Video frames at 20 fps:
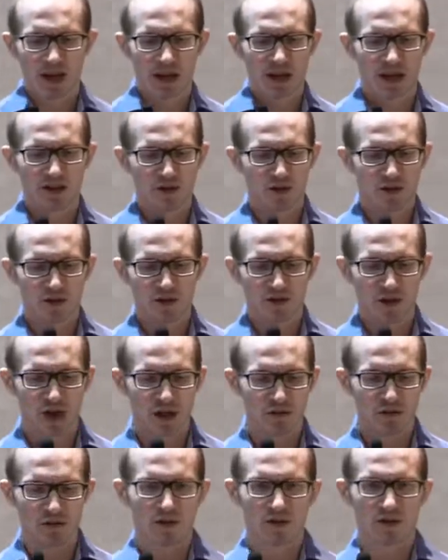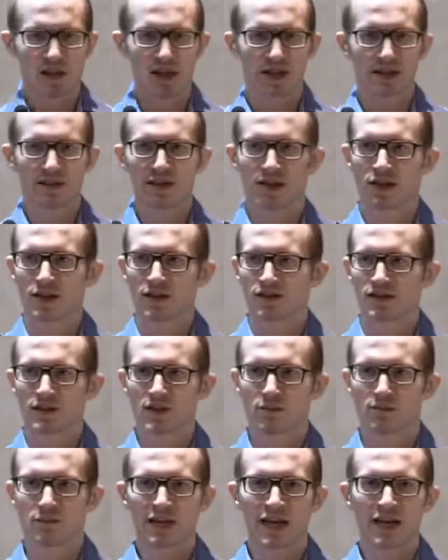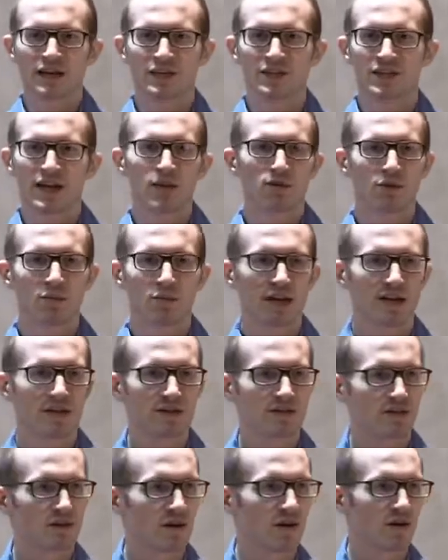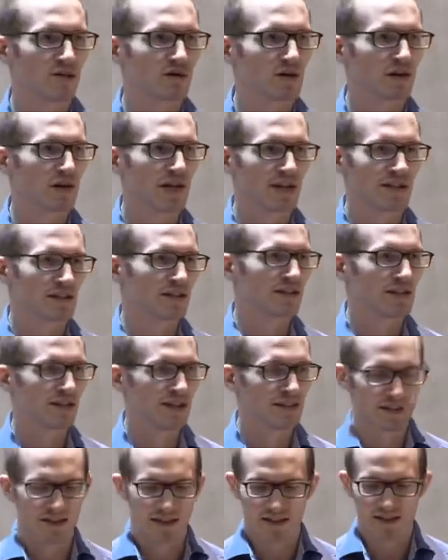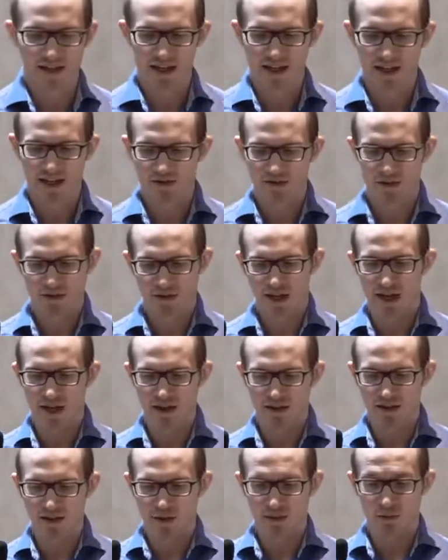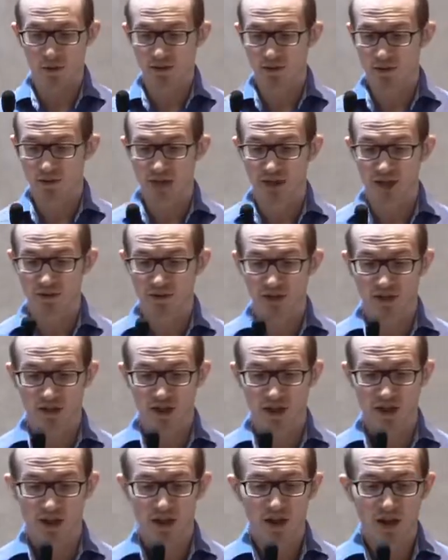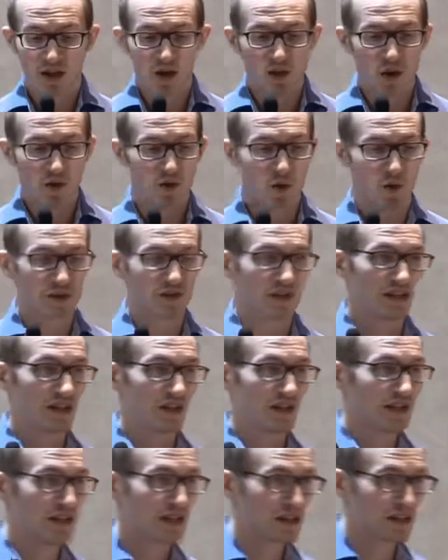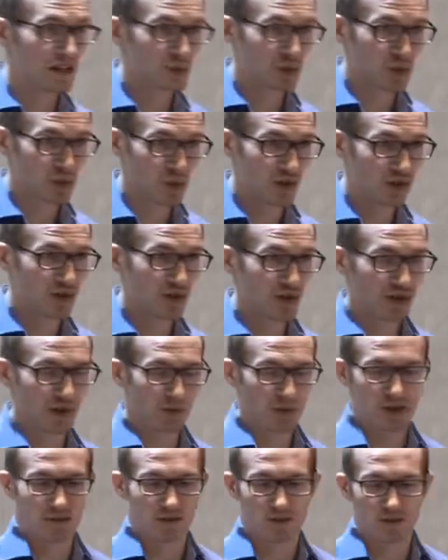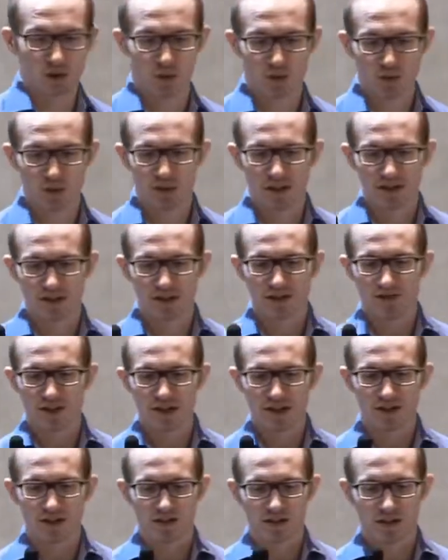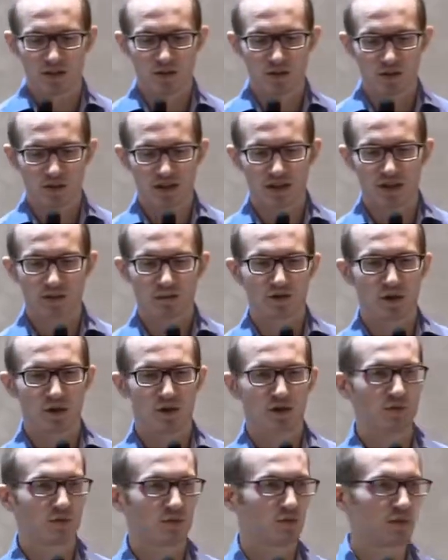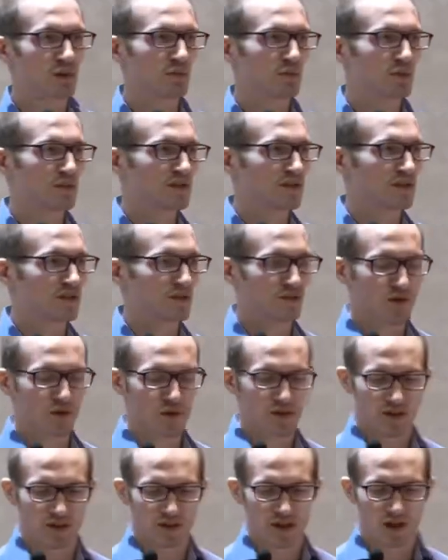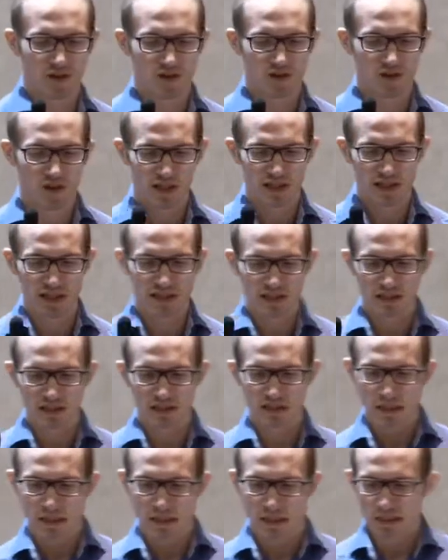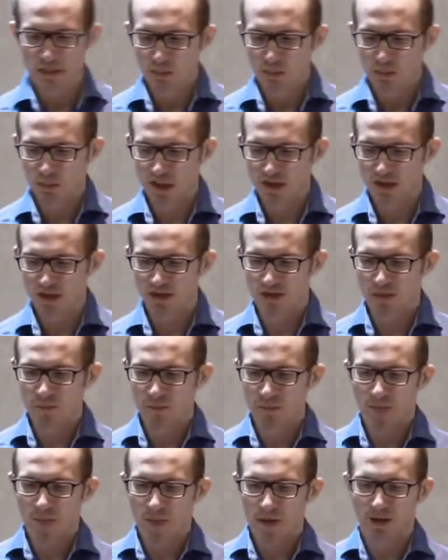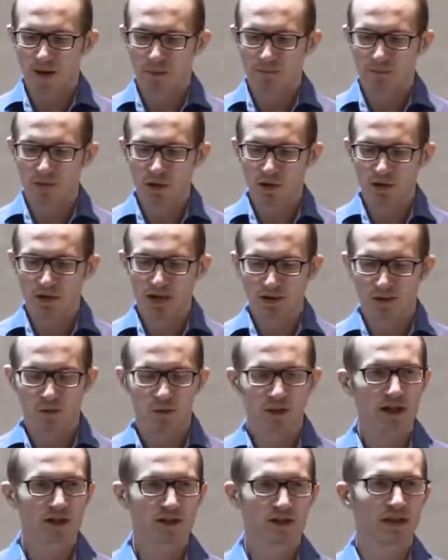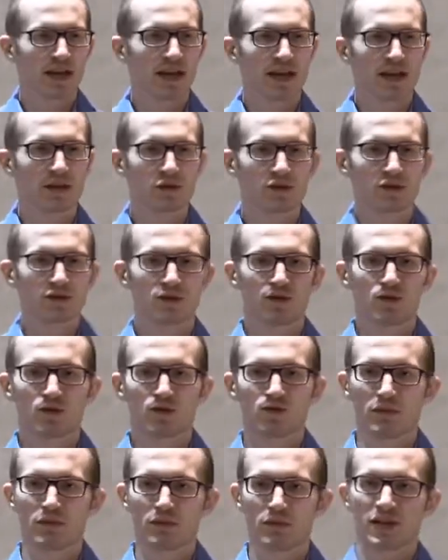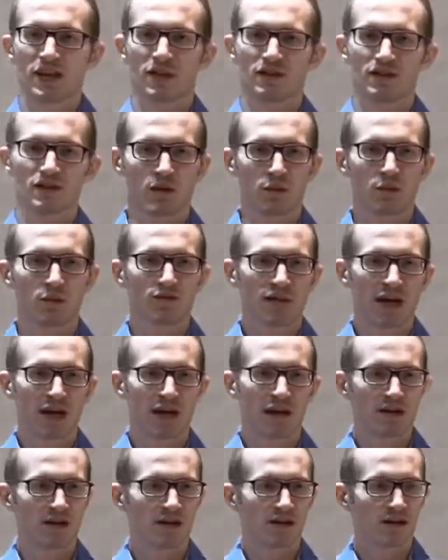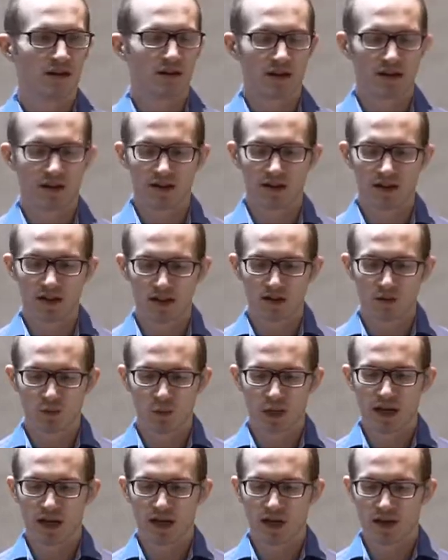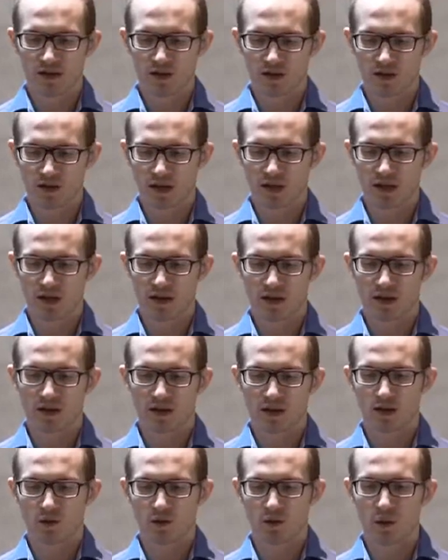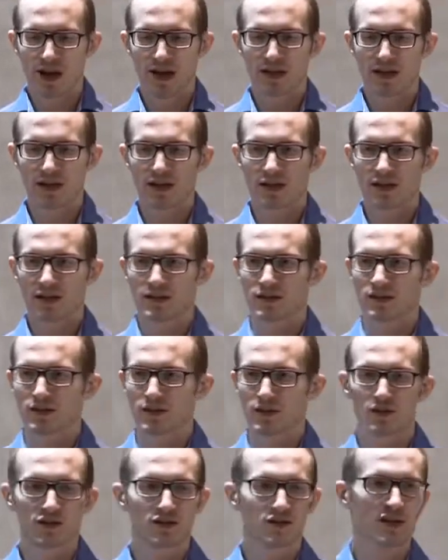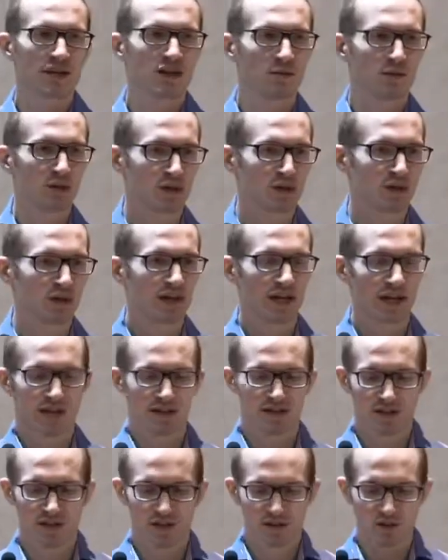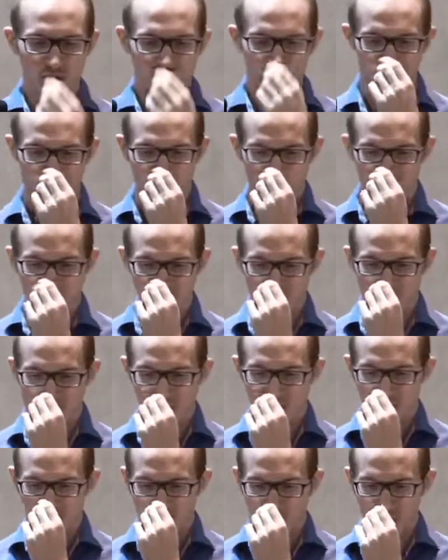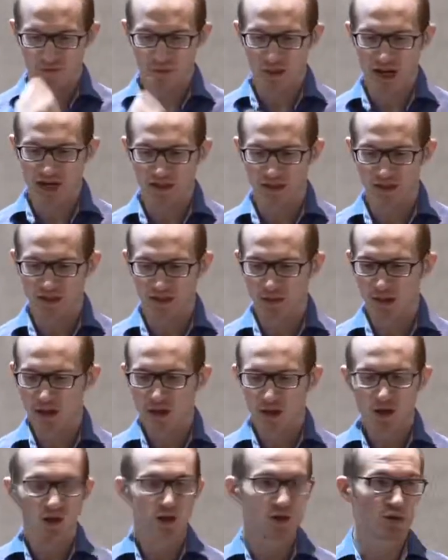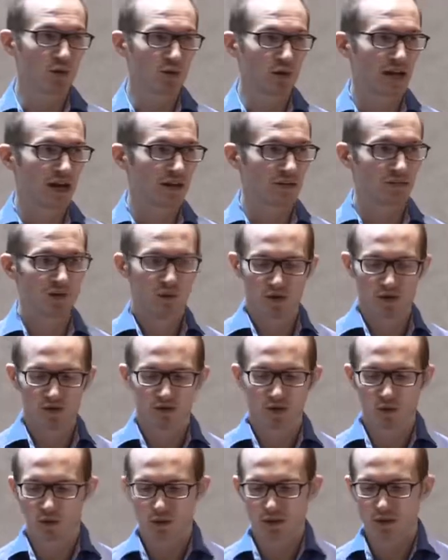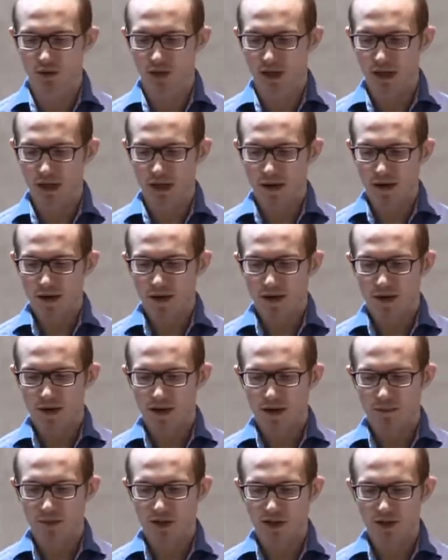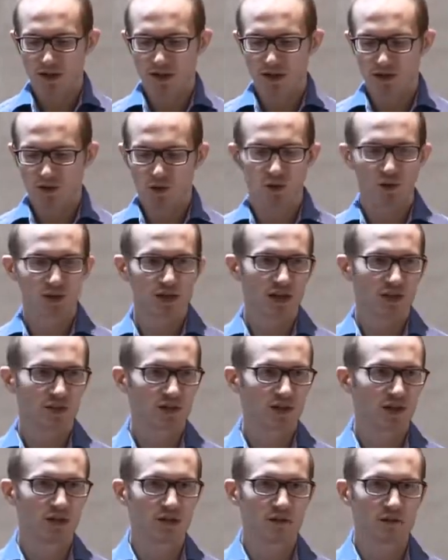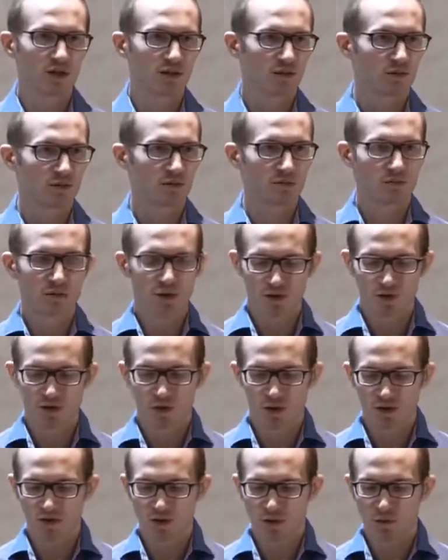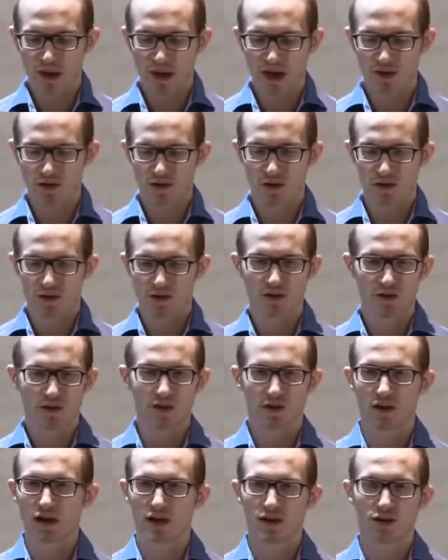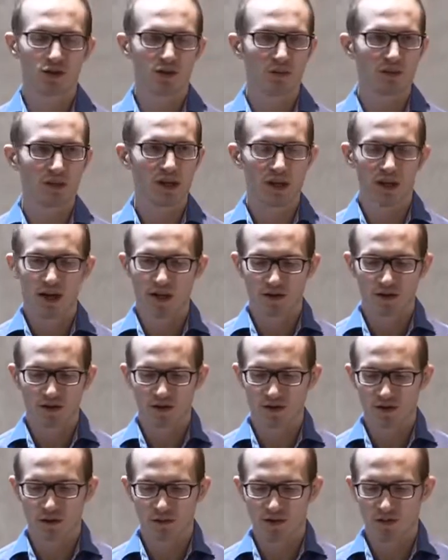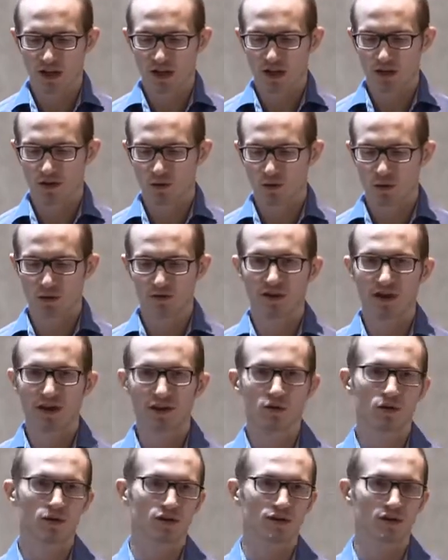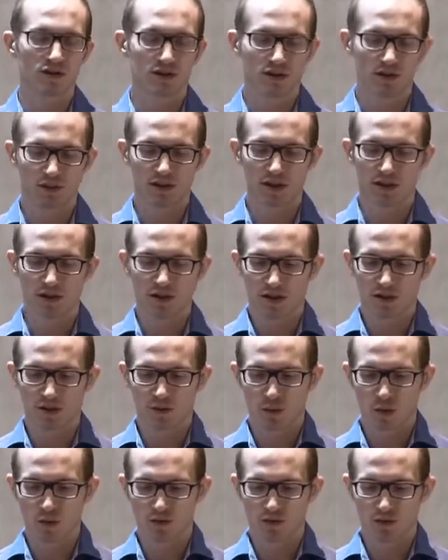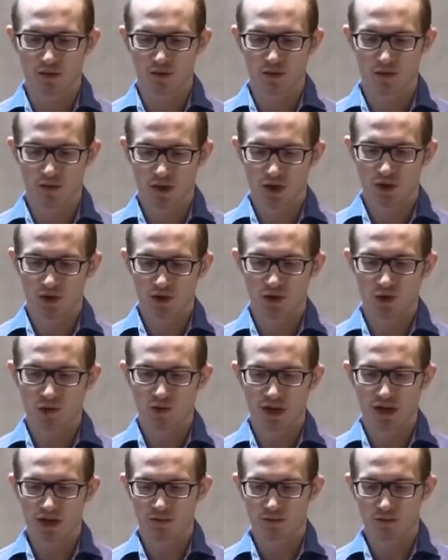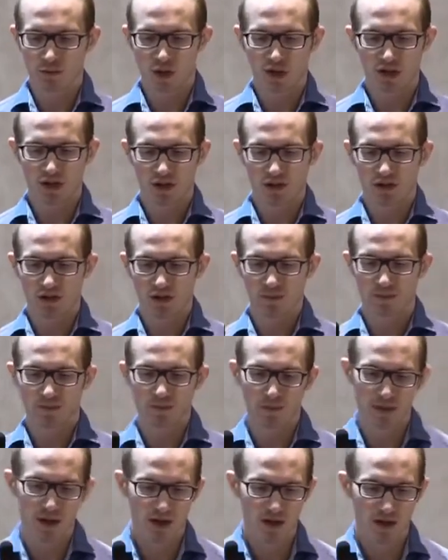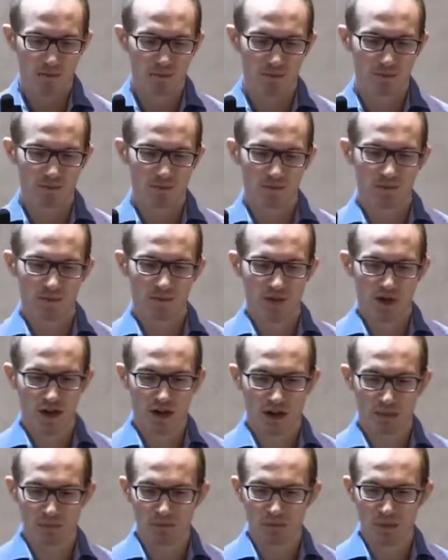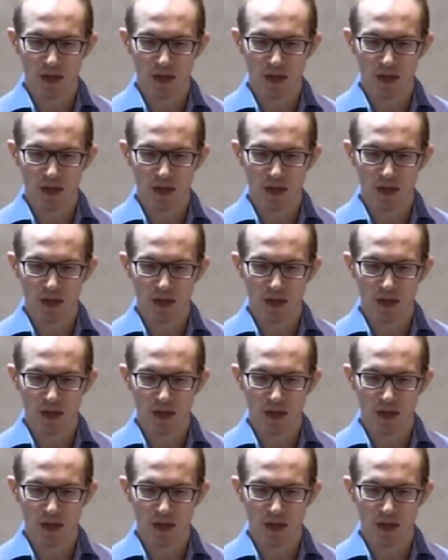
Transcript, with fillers: and you could download like the unzipped nine terabytes of collected data that they have had. So it was really interesting. Of course, illegal approach. I mean, compromising devices and using them for your own purpose is of course uh, not legal, but um, nowadays we're actually able to replicate some of that in a, in a legal way and you know in a in a way that is sustainable and doesn't require this this sort of practice. Shodan, most of you will know it um, internet search engine, you know, you search for banners, uh, HTTP headers, something, and you will find all the systems that expose or show that particular um, thing.